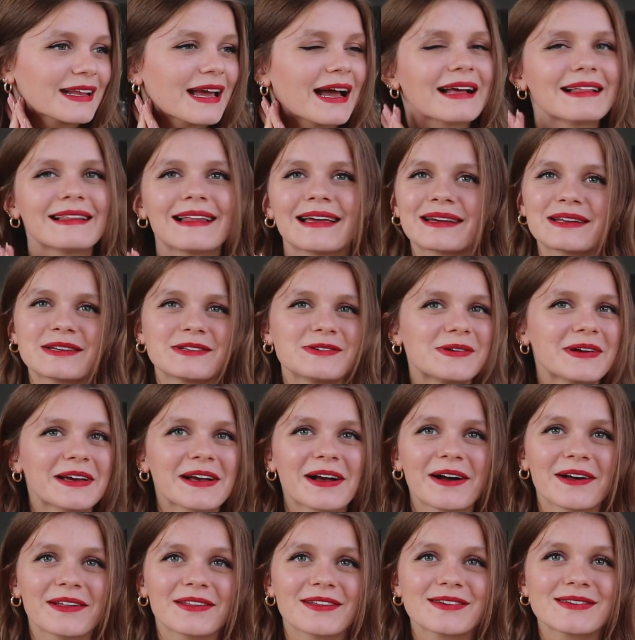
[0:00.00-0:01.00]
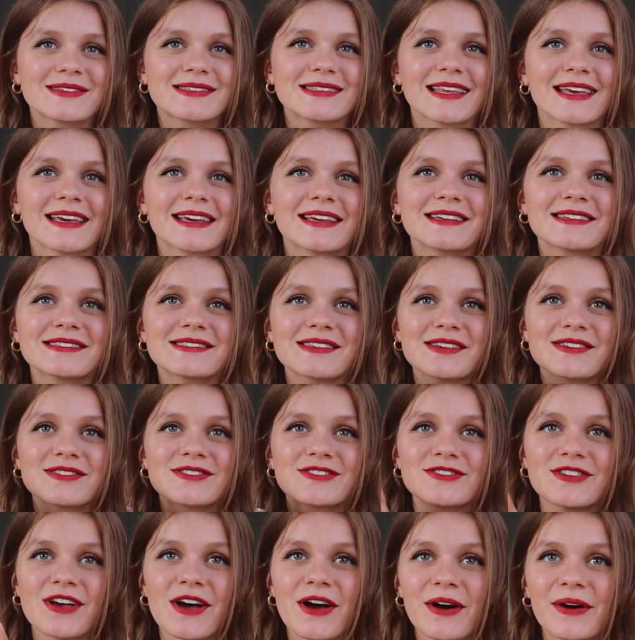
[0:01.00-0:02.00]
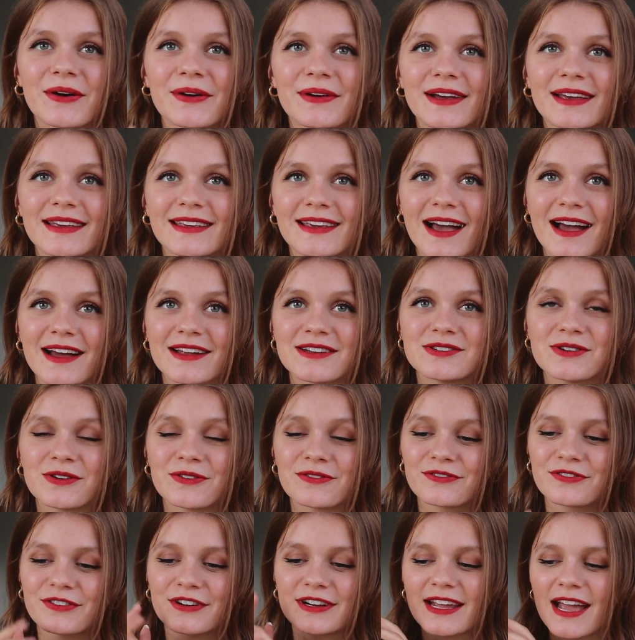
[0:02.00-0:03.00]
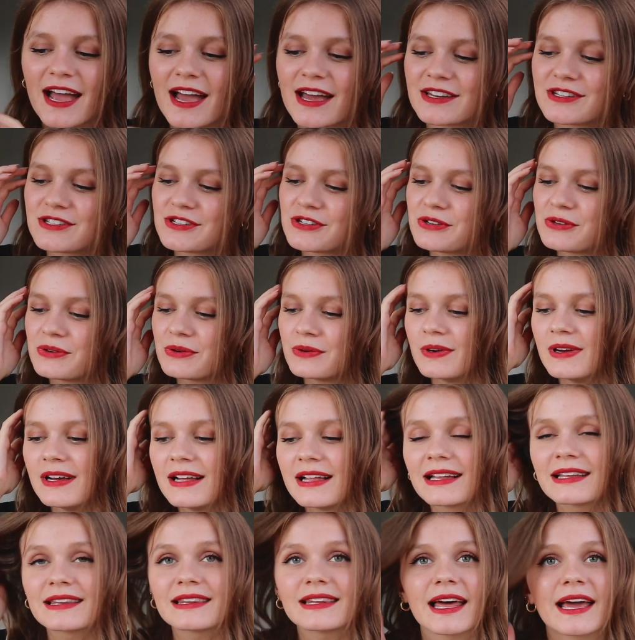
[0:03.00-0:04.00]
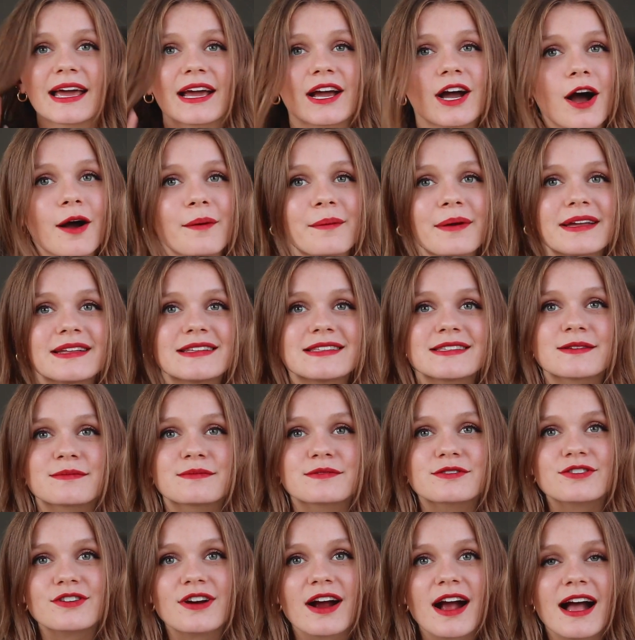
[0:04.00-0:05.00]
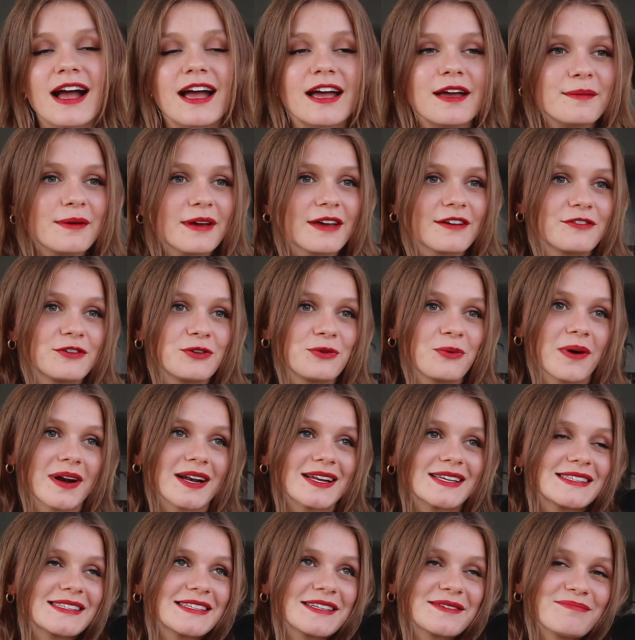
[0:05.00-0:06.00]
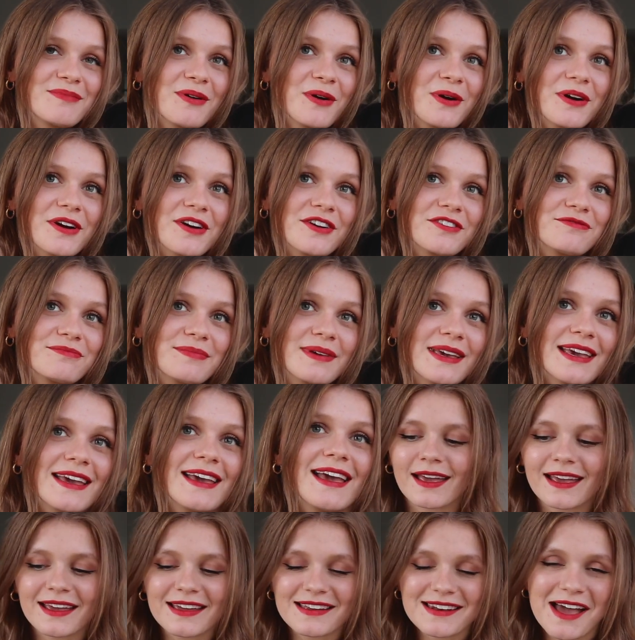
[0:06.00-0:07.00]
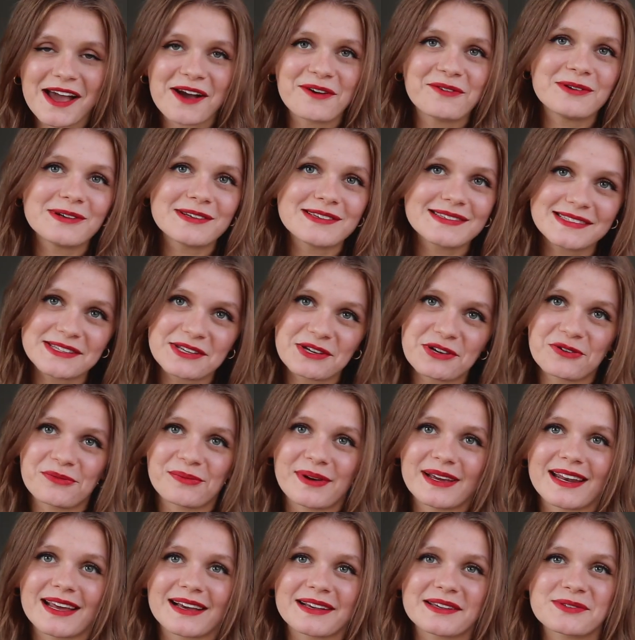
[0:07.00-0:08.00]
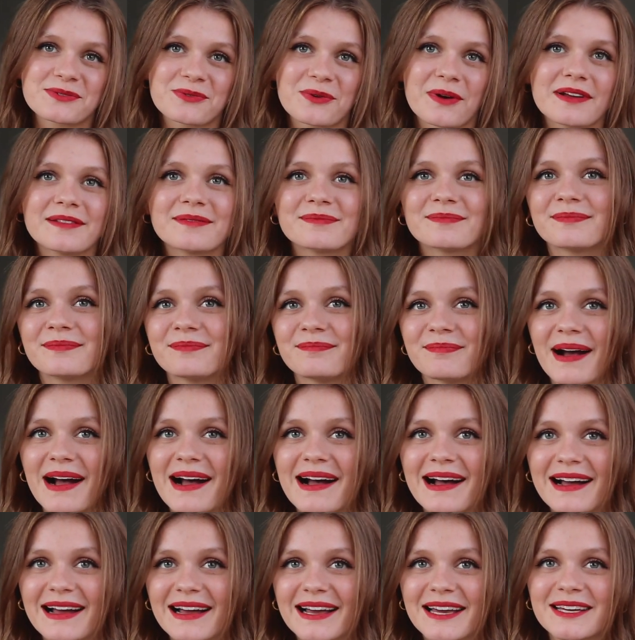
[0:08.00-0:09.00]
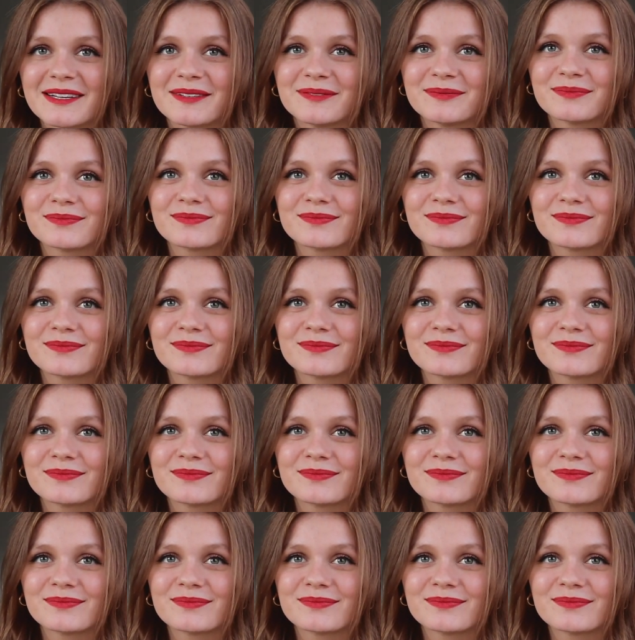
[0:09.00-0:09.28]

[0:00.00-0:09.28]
I like doing all those things, so yeah, don't forget to like, comment, and subscribe if you want to see more of me, and I will see you in my next one. Bye!